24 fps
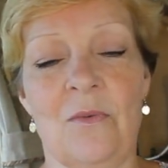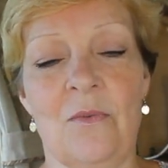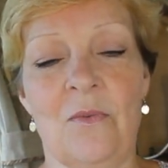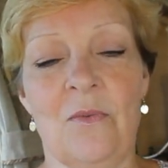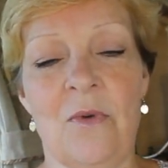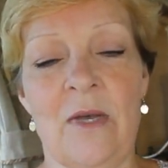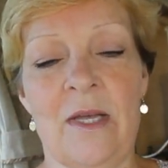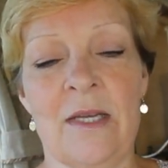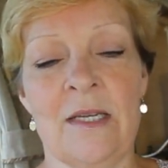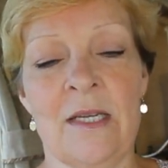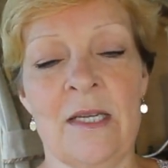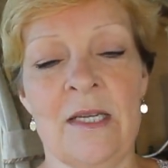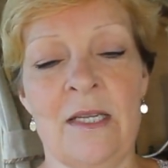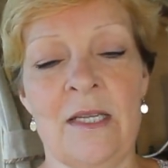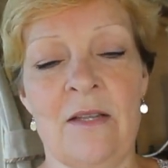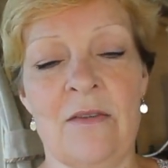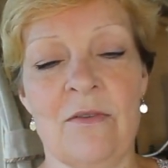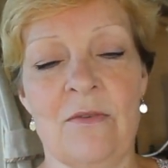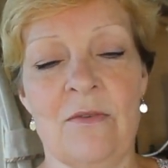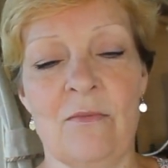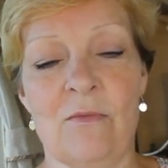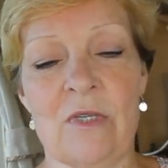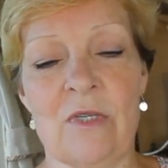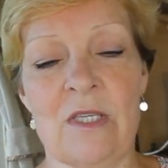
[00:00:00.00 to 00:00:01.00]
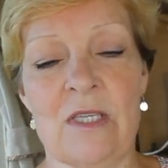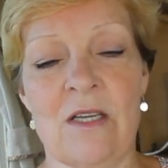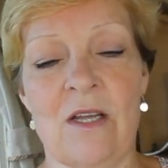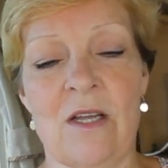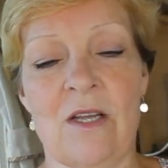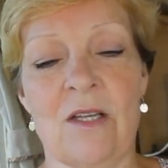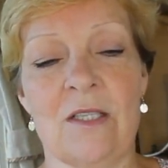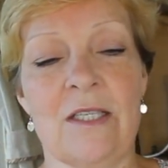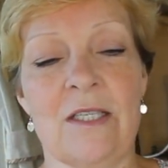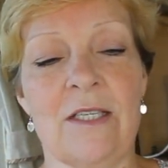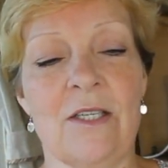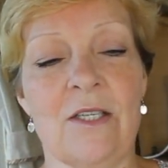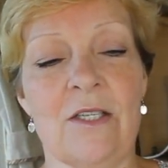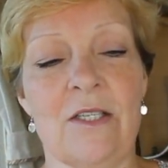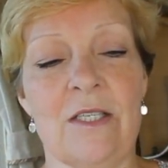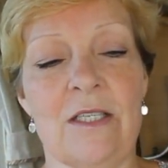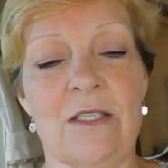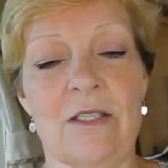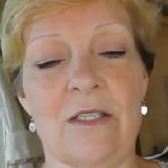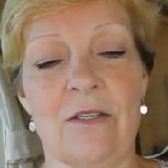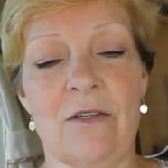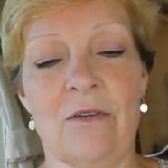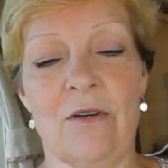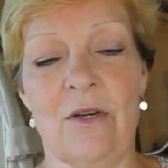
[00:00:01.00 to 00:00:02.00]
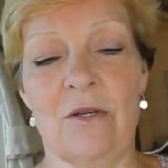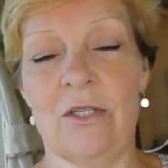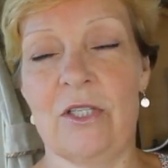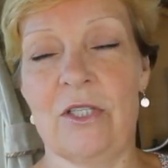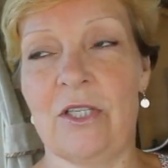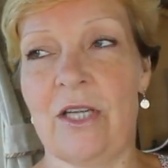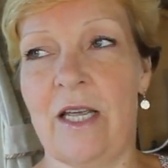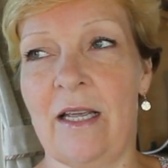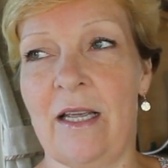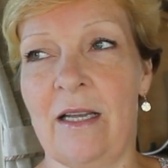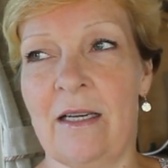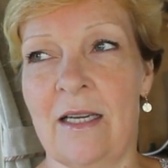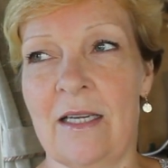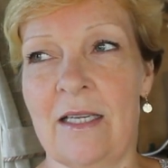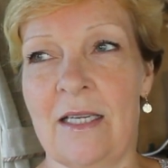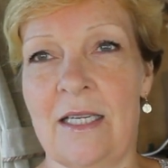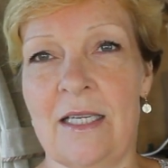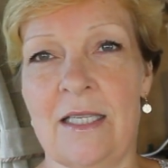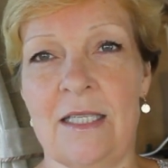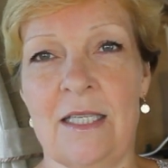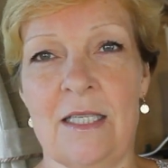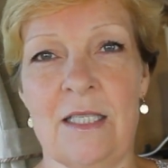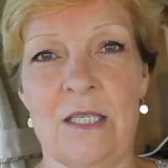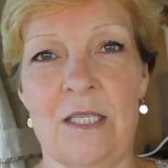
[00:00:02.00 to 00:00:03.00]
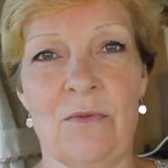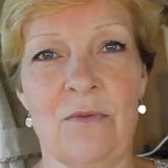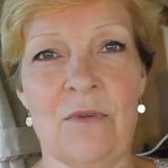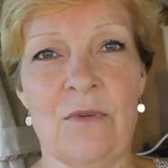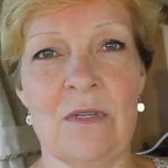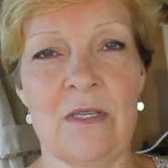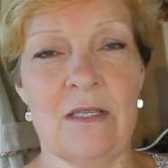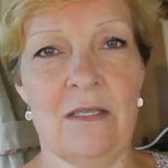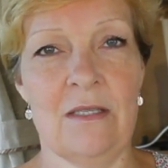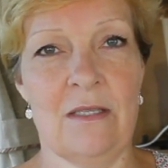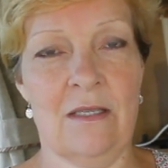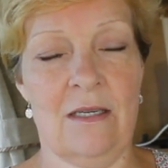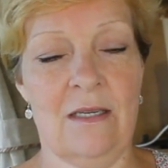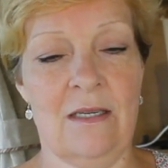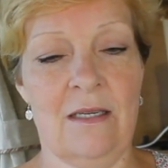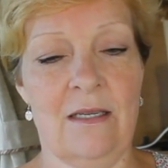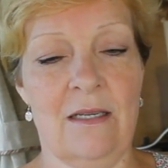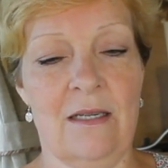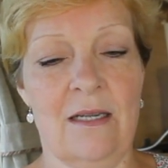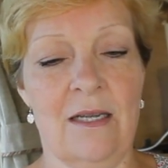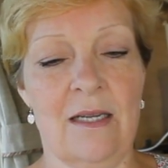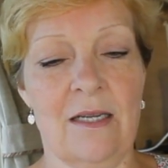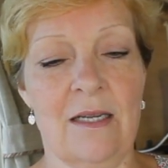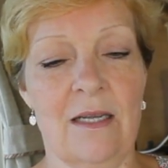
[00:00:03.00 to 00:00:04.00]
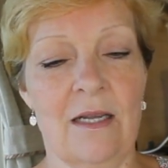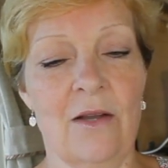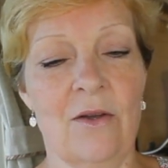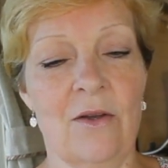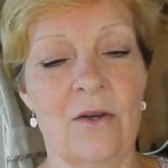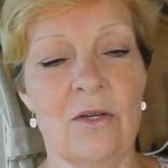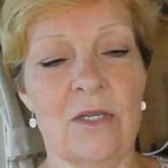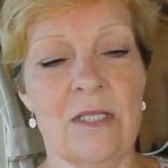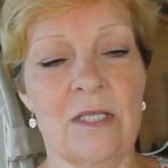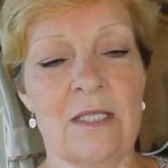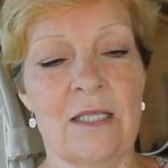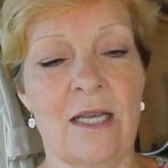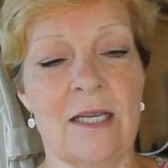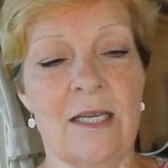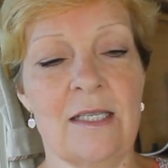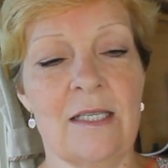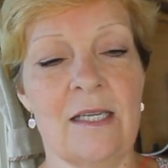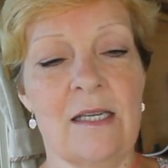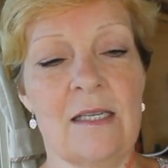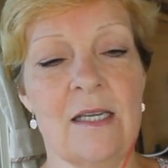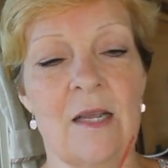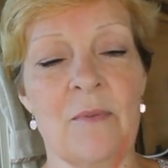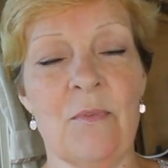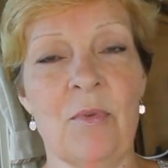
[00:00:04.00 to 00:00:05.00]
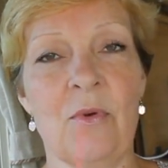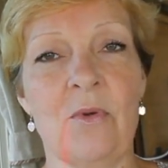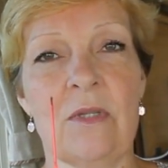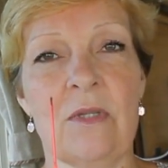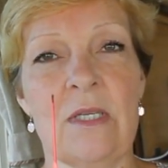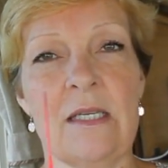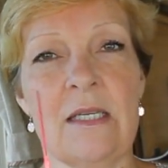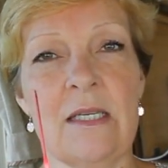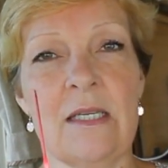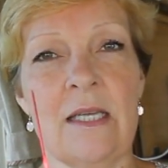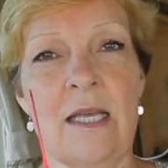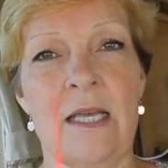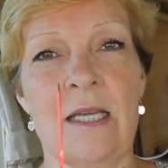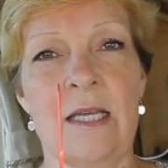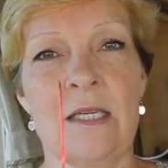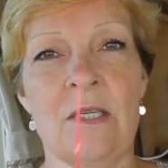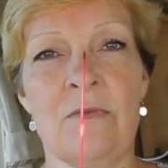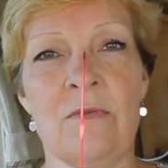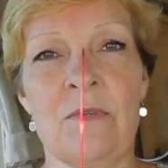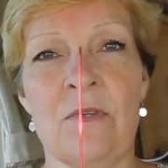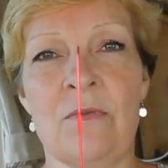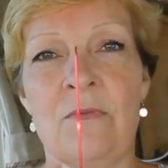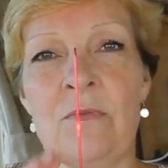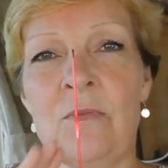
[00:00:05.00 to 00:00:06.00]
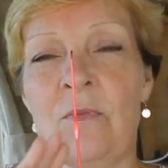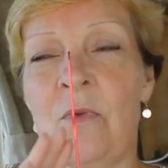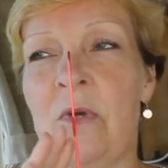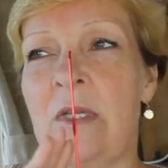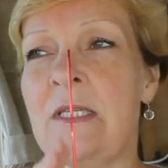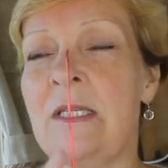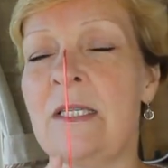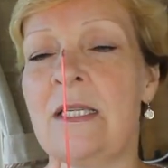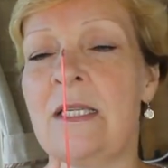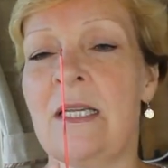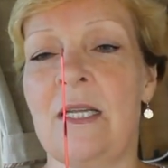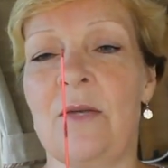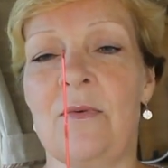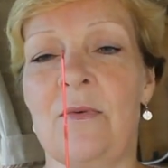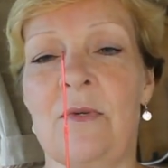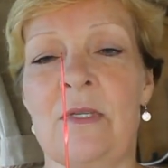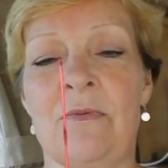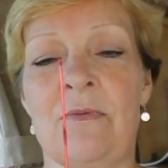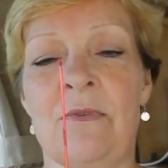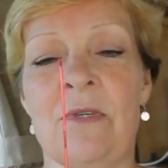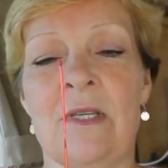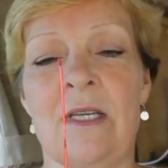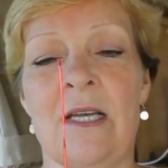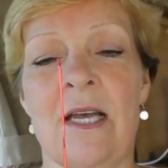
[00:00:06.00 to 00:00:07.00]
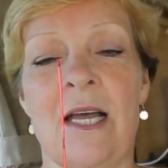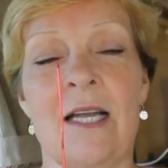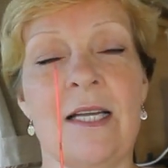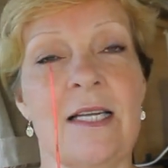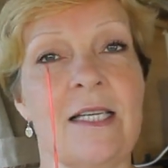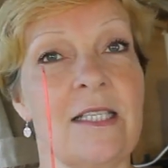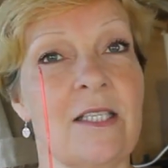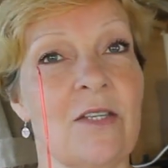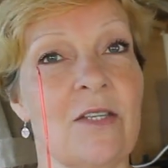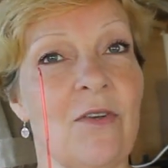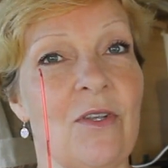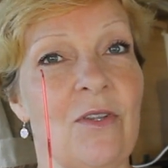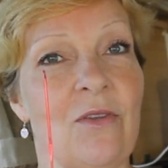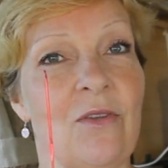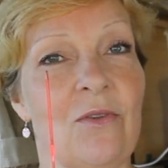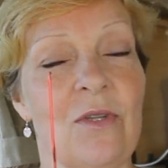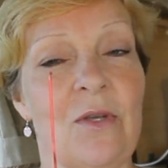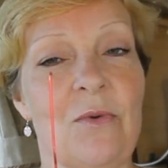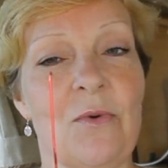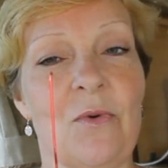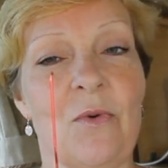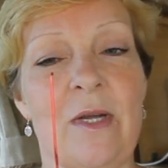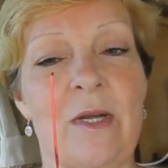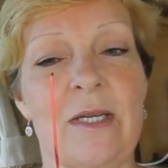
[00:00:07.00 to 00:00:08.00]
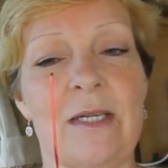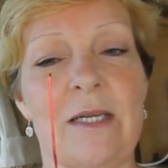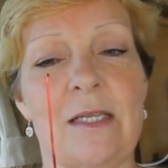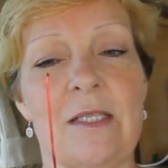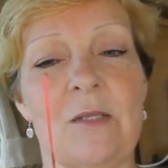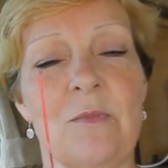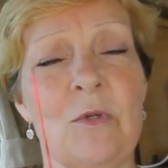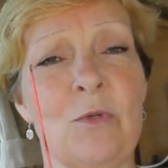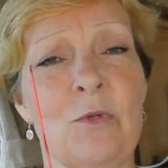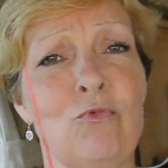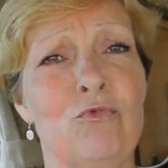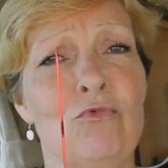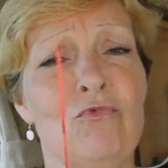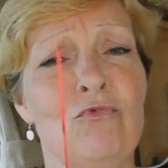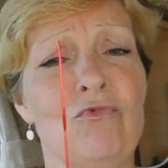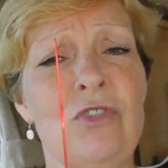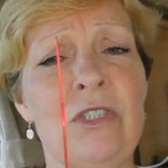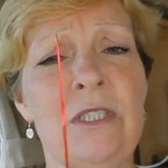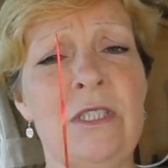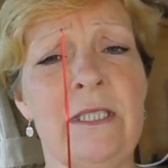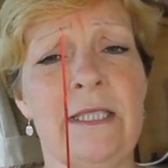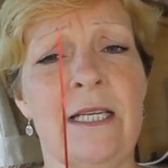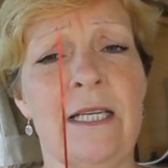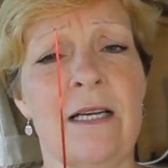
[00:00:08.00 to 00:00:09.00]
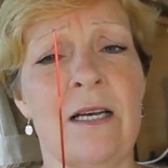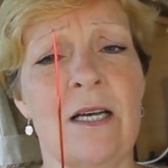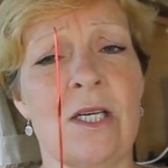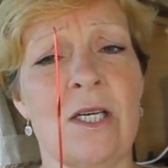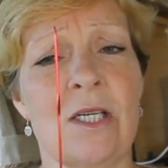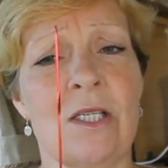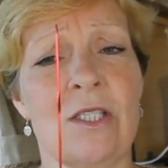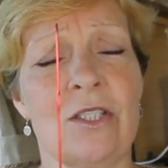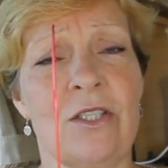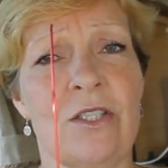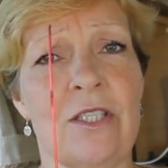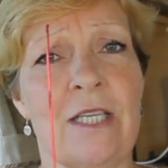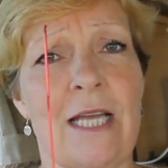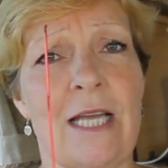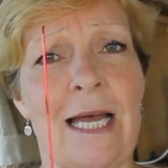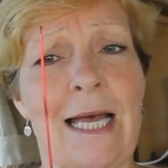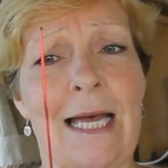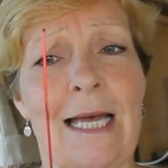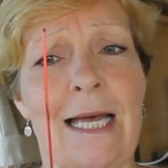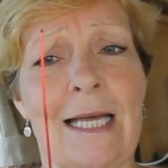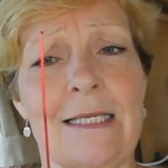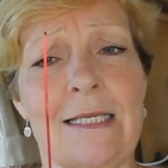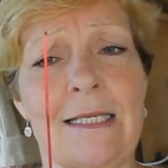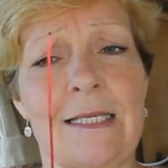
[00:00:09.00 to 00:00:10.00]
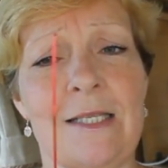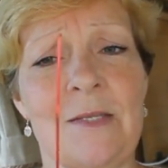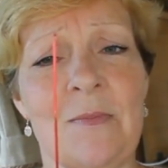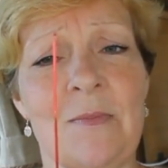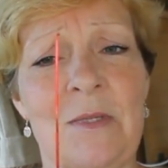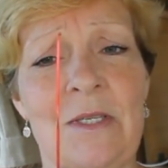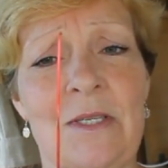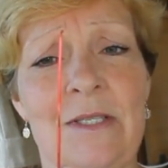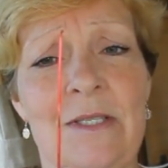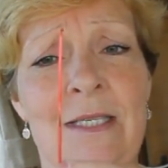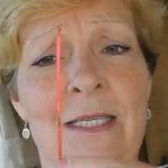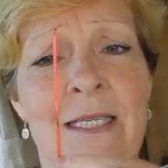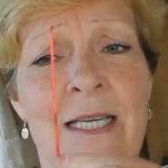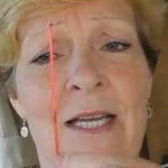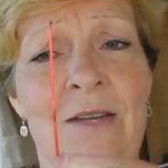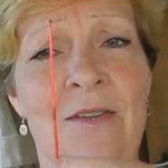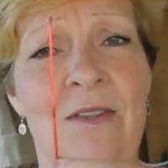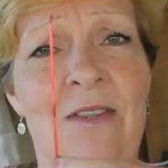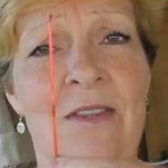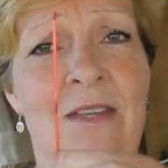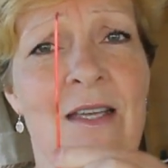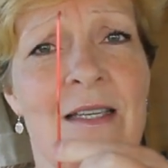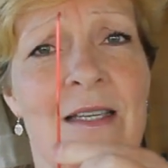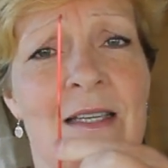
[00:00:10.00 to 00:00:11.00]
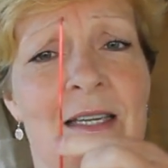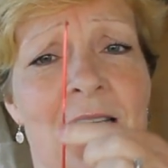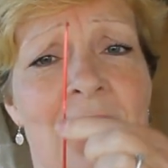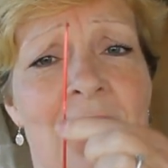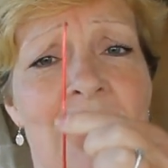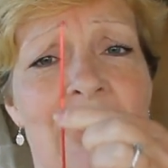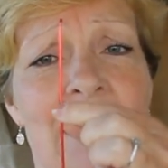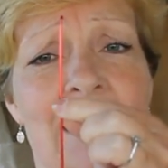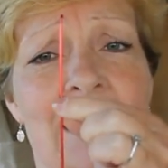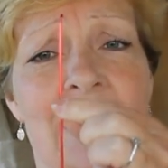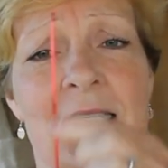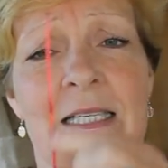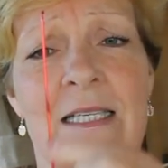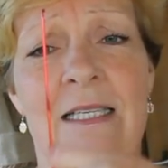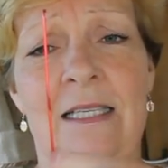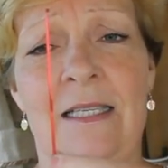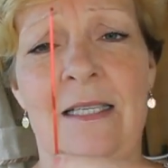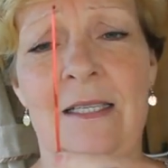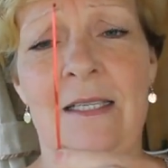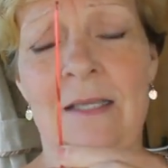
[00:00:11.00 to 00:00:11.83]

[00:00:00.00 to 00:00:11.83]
when I started learning to crochet and I needed different hook sizes, I bought this kit of different ones, and they were different colours, so I thought they were quite nice, but really hard on your hands because look how thin that is.